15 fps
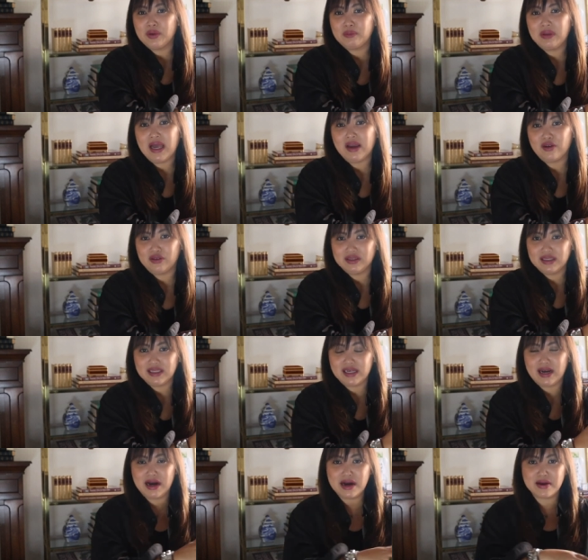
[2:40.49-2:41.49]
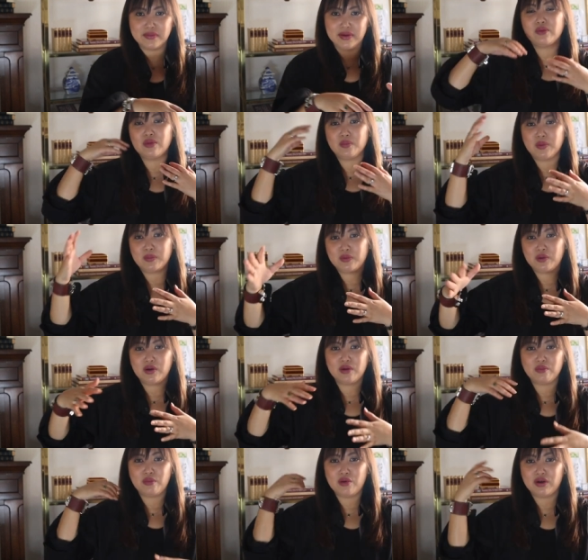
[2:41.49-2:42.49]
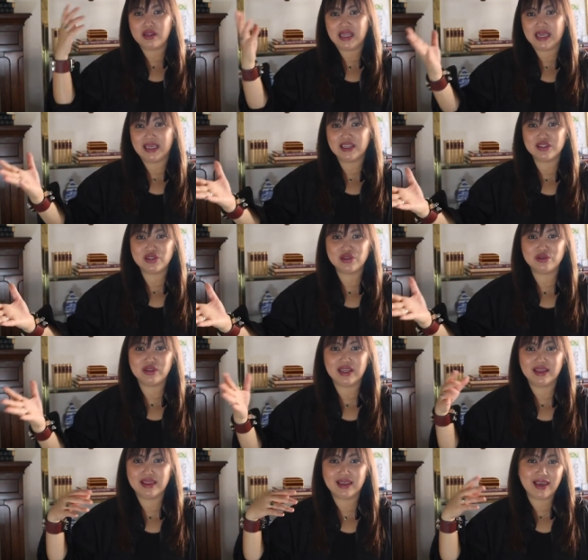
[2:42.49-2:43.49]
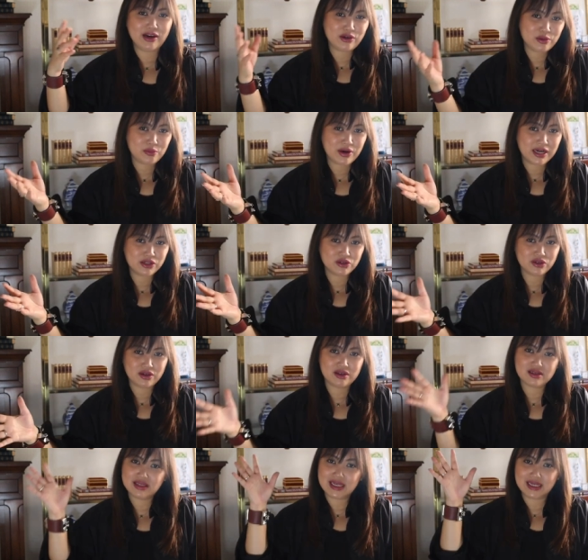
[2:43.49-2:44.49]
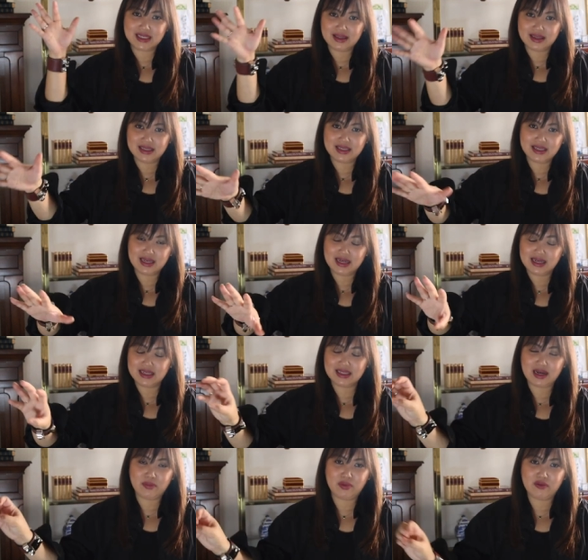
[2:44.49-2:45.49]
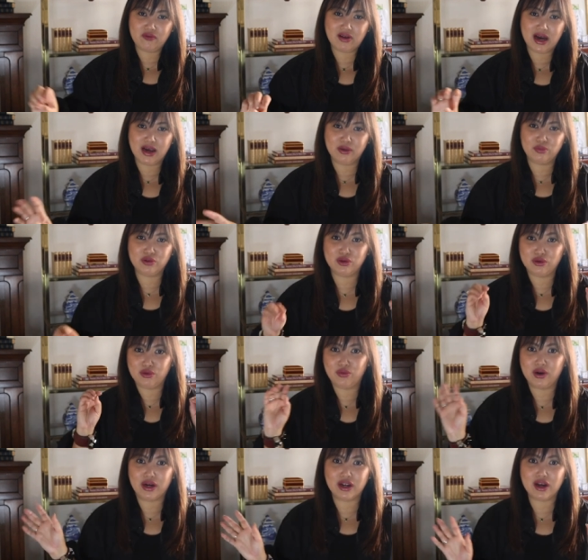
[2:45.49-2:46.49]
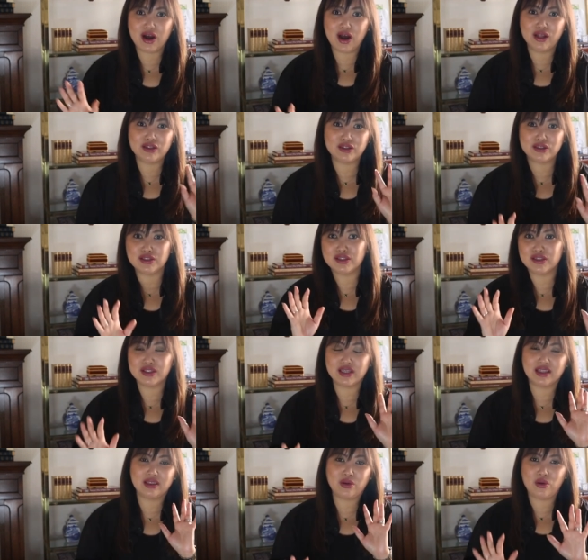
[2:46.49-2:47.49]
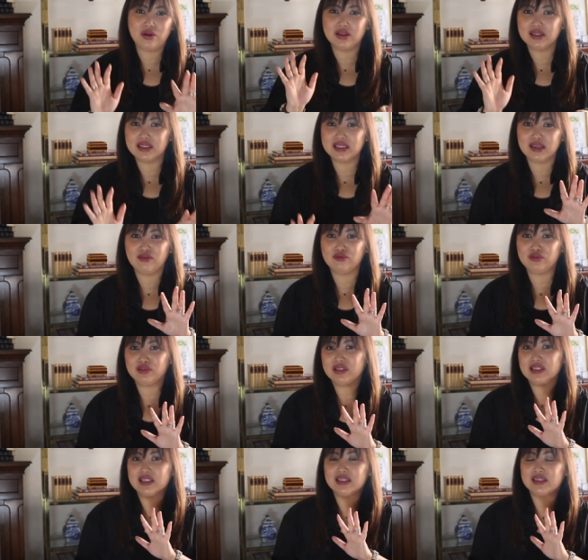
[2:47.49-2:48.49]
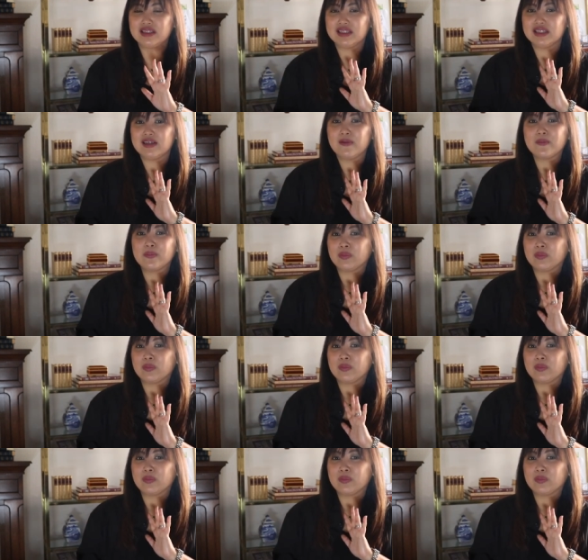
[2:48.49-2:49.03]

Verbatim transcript: wear black all the time the people who are more like into like the Carrie Bradshaw Sex in the City type of vibe you know wearing colors and all these influencers